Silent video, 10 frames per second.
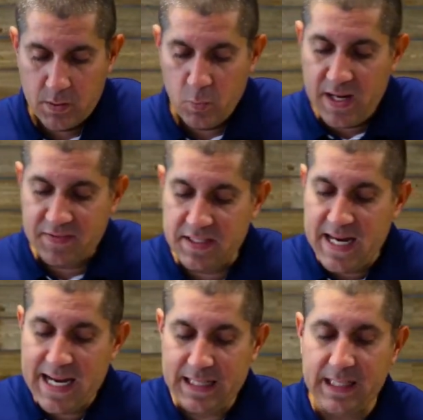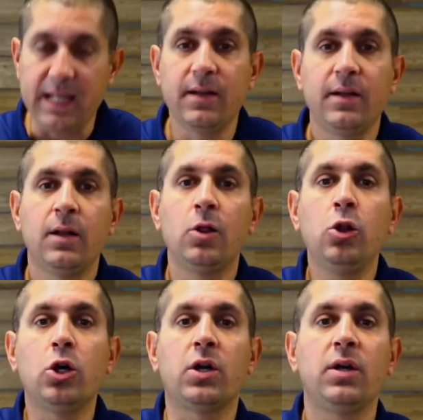We have to daily
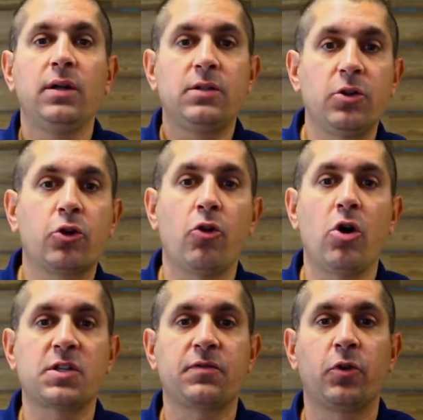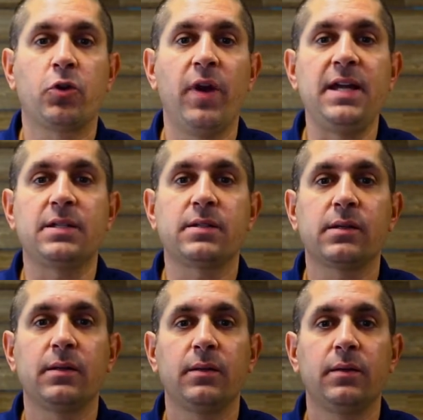look to the cross for grace
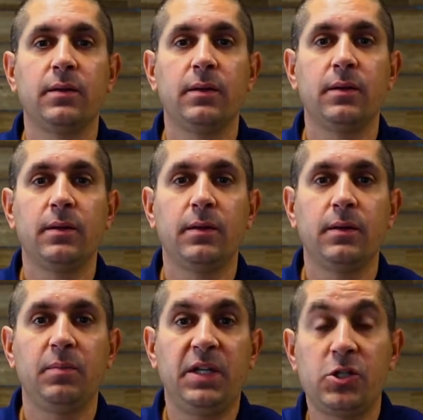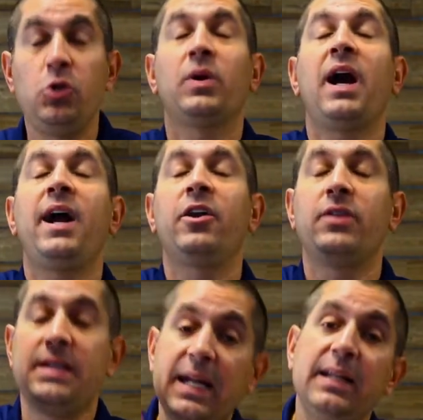because you and I are
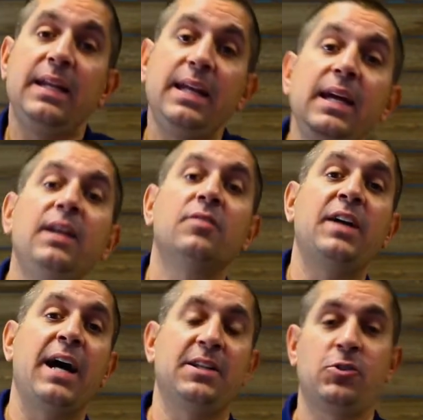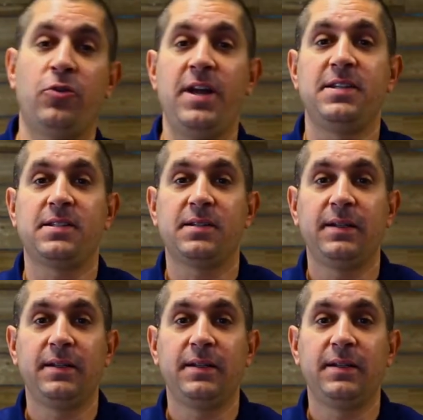in daily need of God's grace.